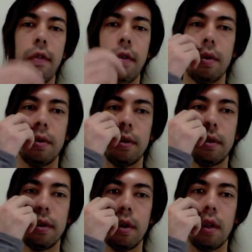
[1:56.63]
logical
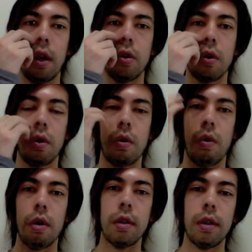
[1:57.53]
coordinate system
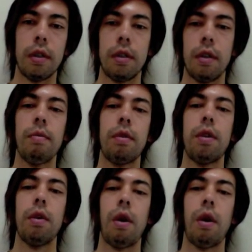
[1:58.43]
to our graph